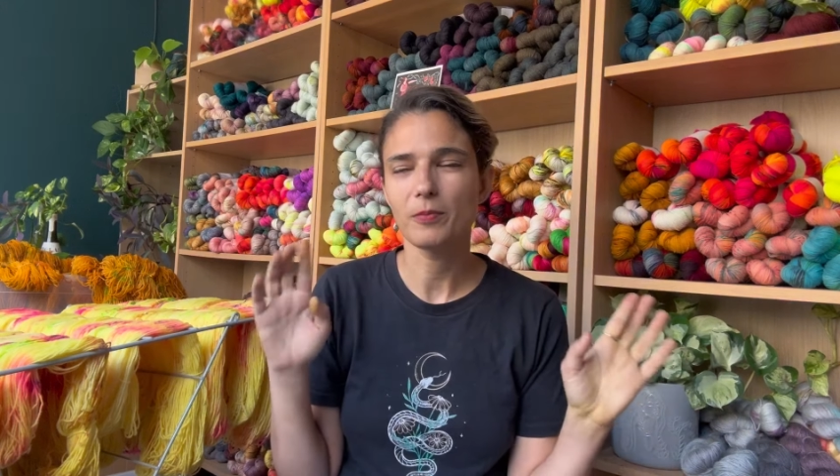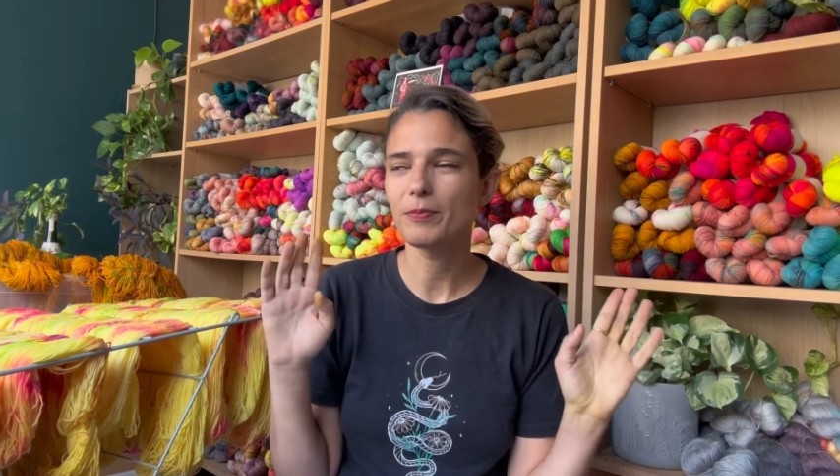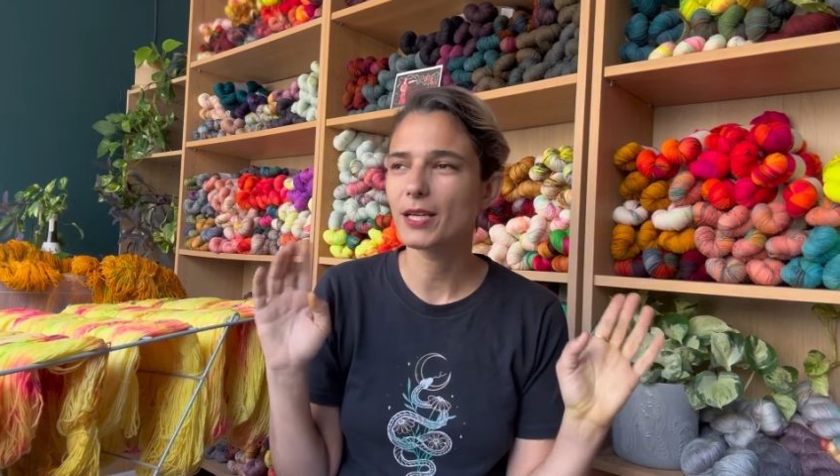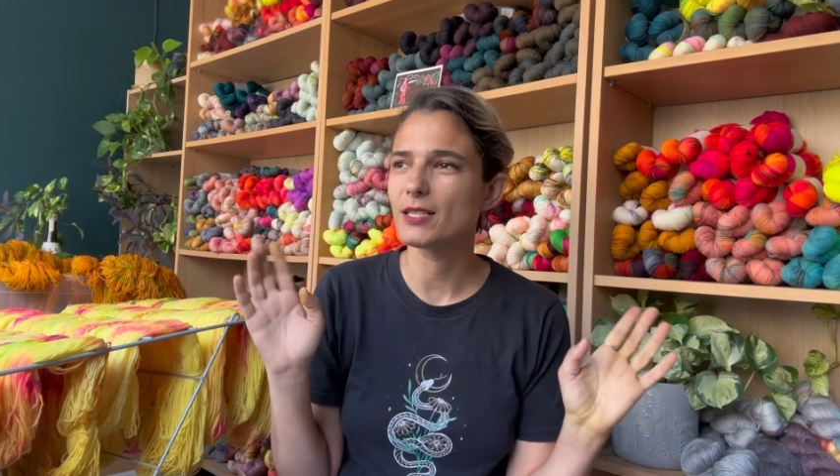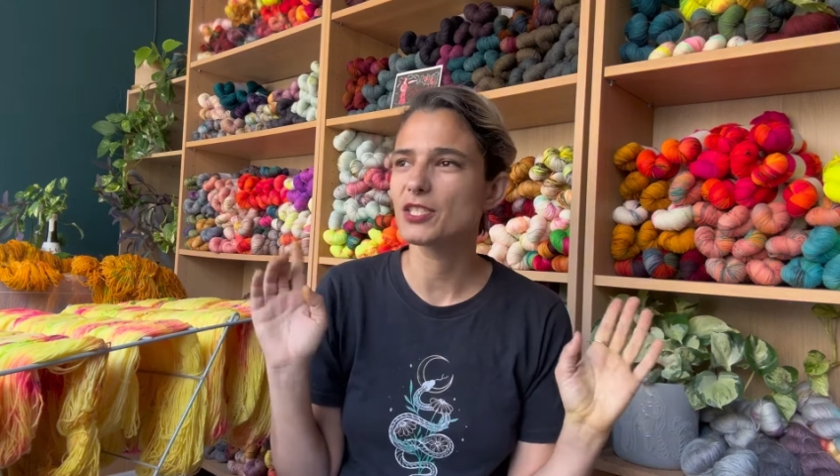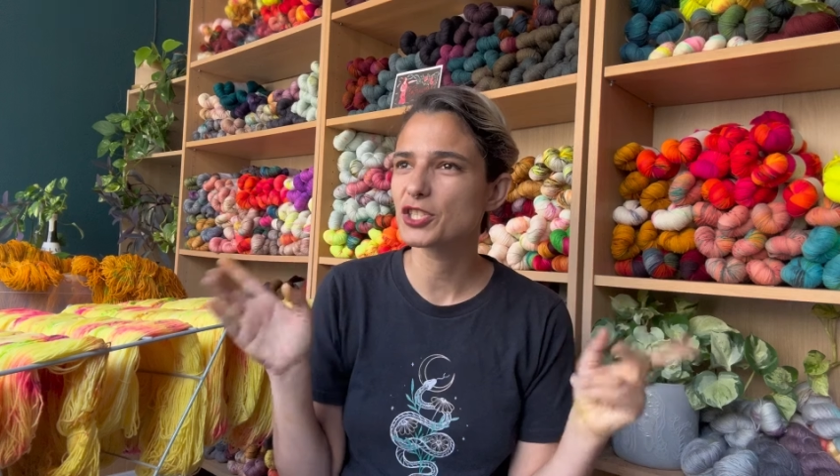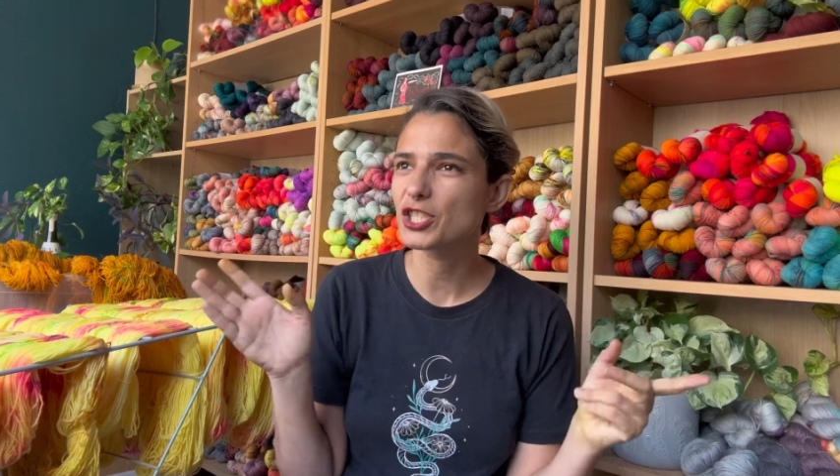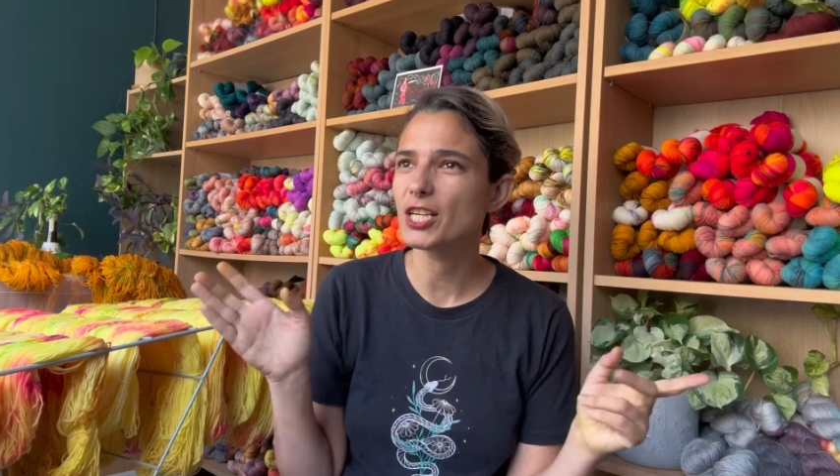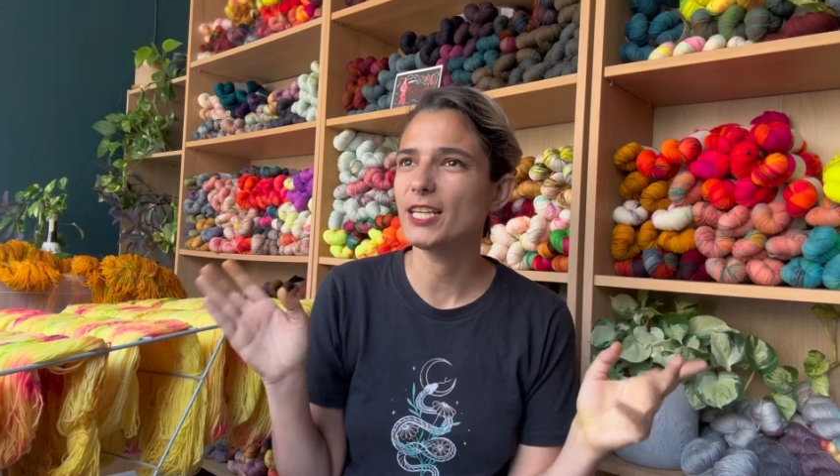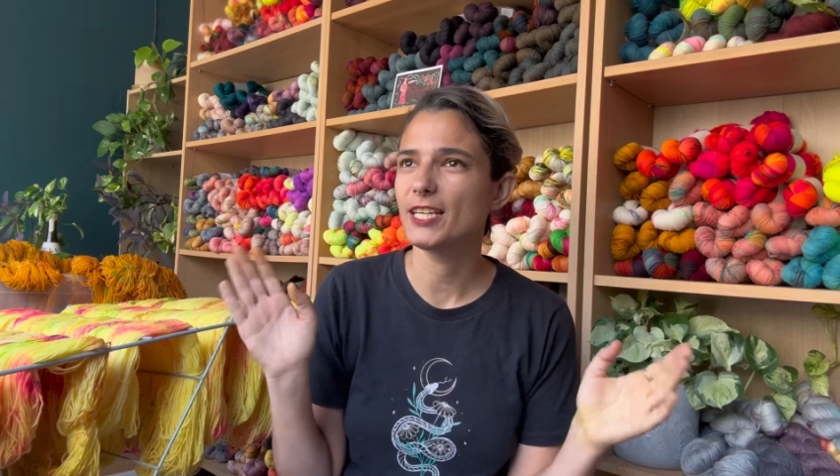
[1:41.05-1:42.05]
Because
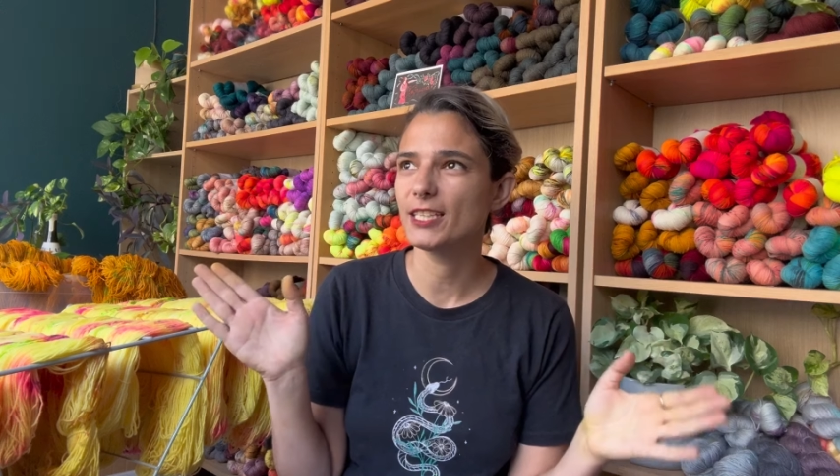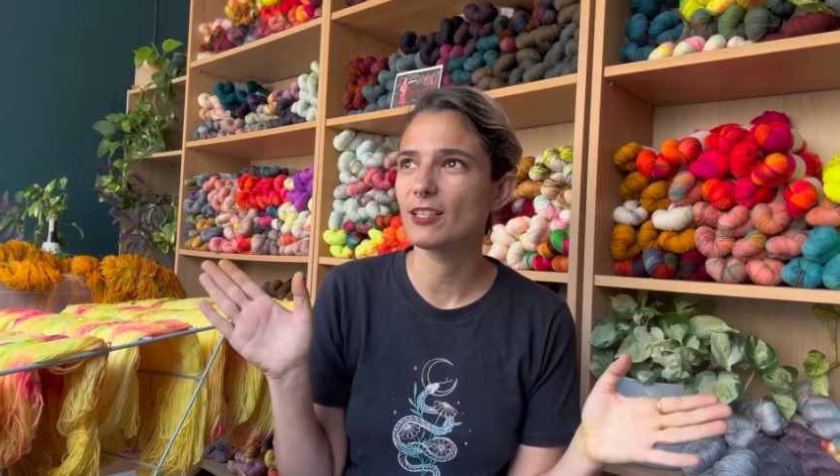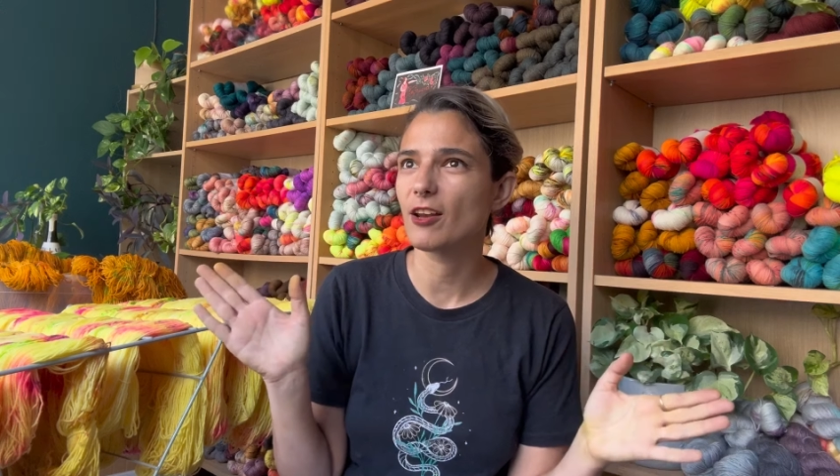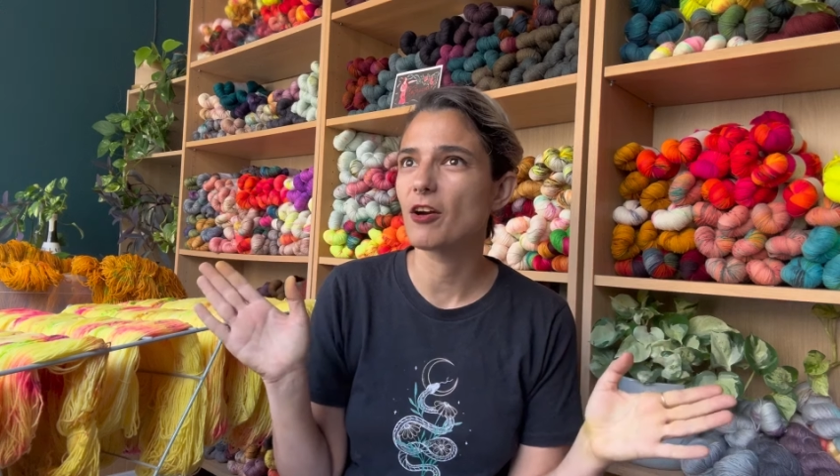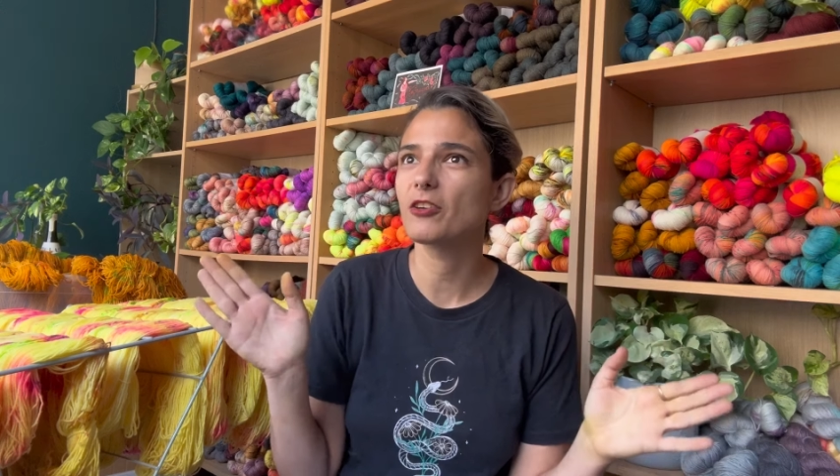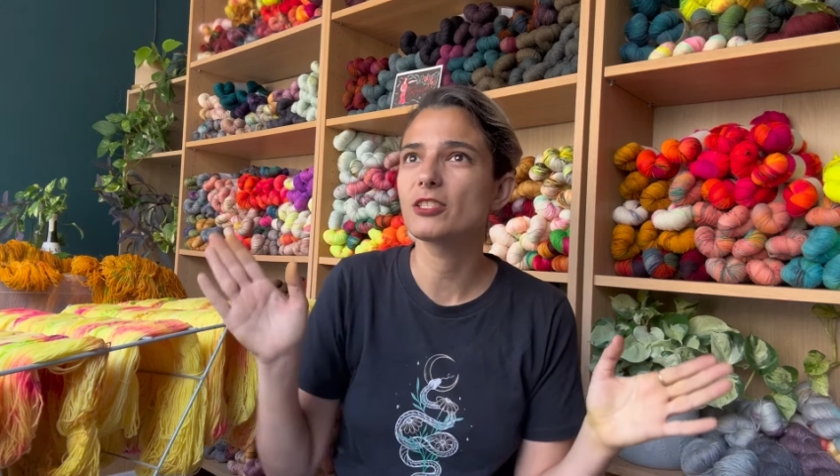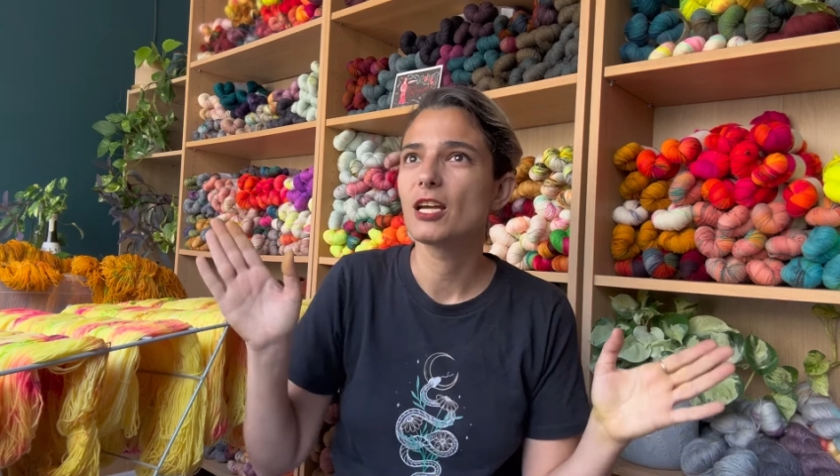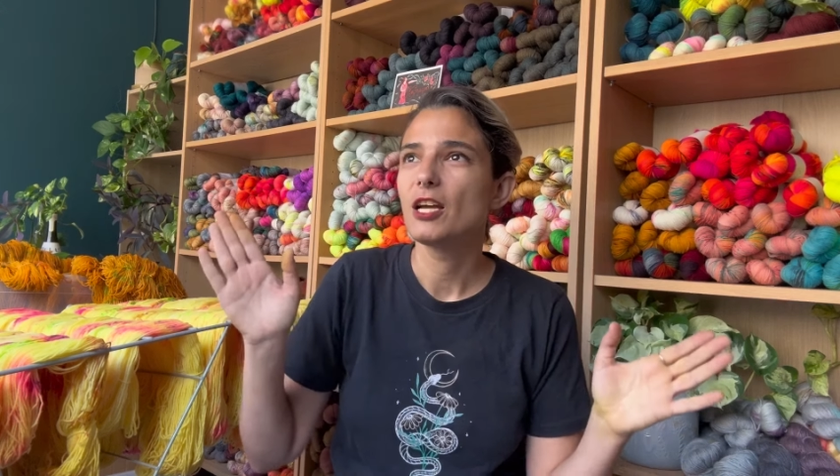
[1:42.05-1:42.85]
usually knit alongs,